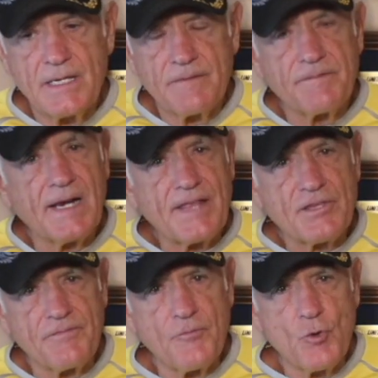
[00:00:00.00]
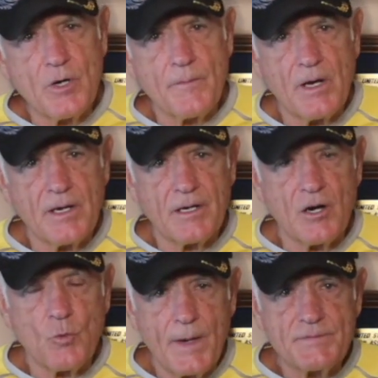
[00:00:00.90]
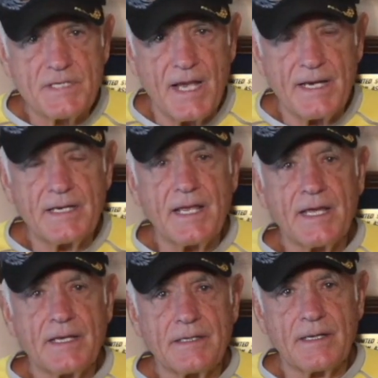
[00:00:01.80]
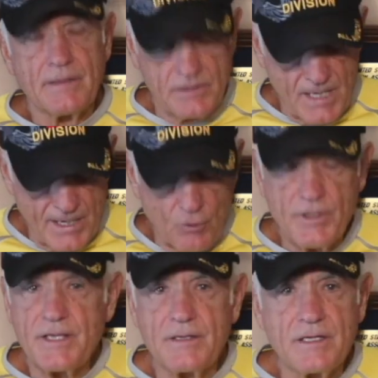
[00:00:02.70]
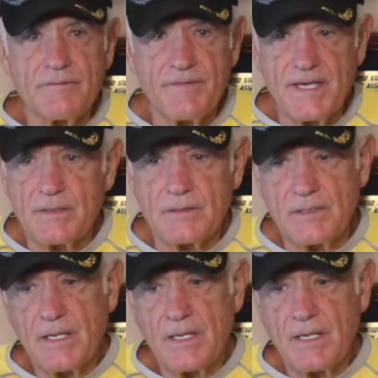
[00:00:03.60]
fill out the form on our website, and not only the event